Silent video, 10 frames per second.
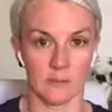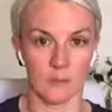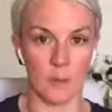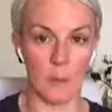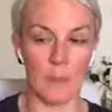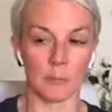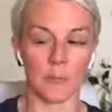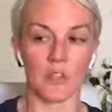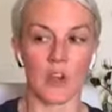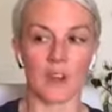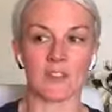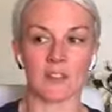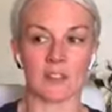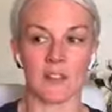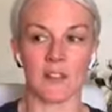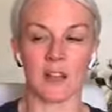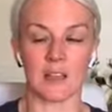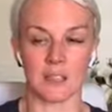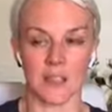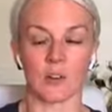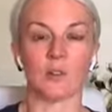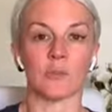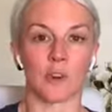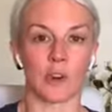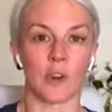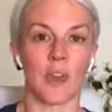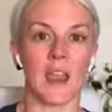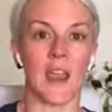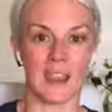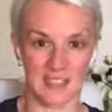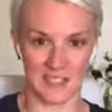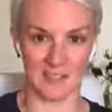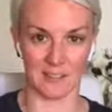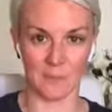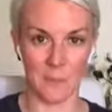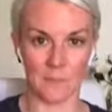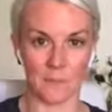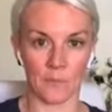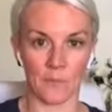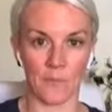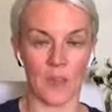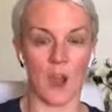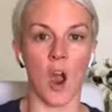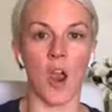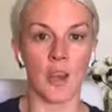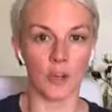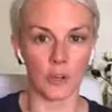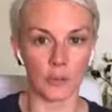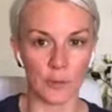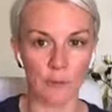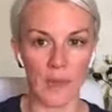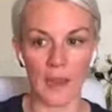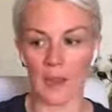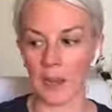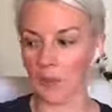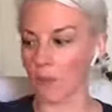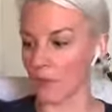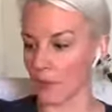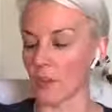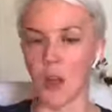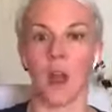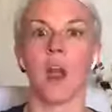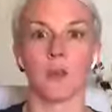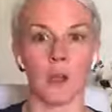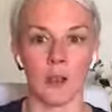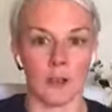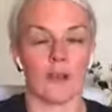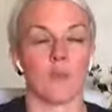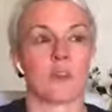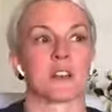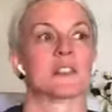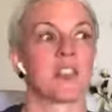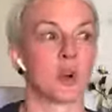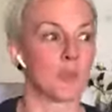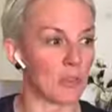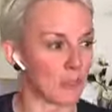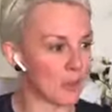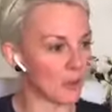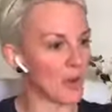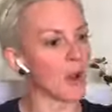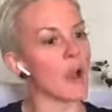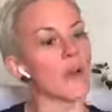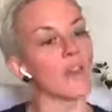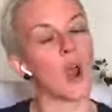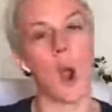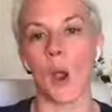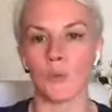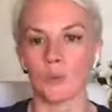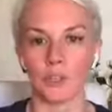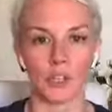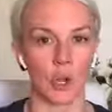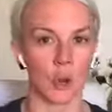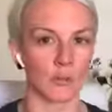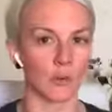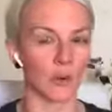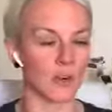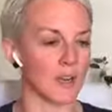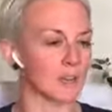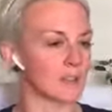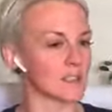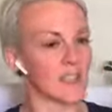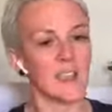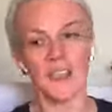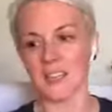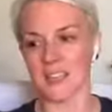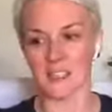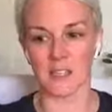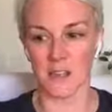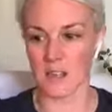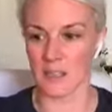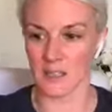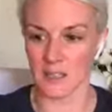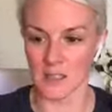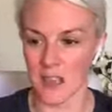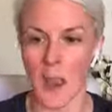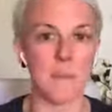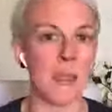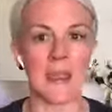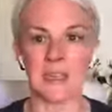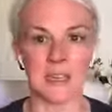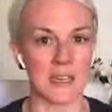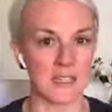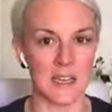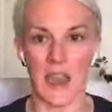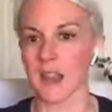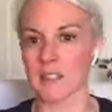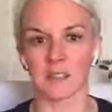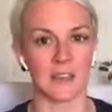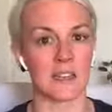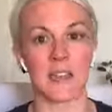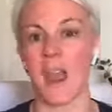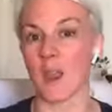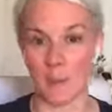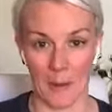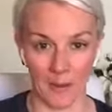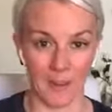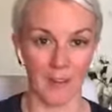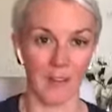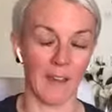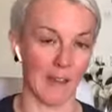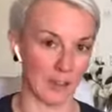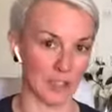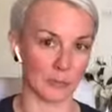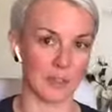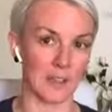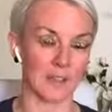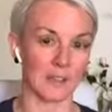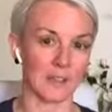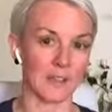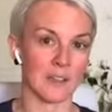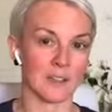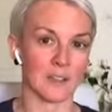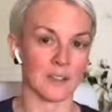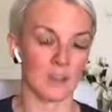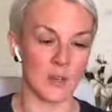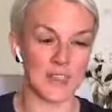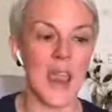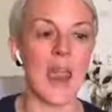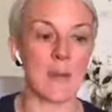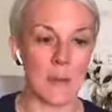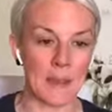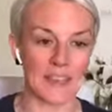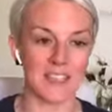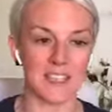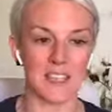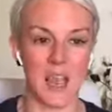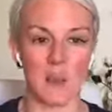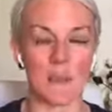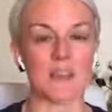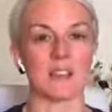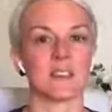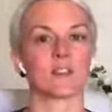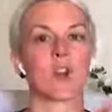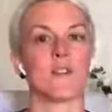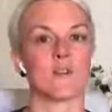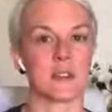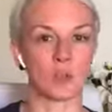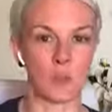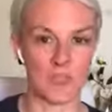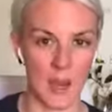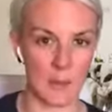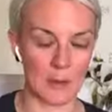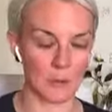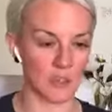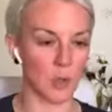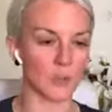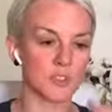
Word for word: We probably don't even sell, uh, settle for excellent. I, I know for me, the thing that I, I don't even want to settle, but the thing that I, uh, that I'm really going for is, is, is amazing, is excellent, is epic, actually. So it's epic. Is this epic? Is this driving me towards epic results?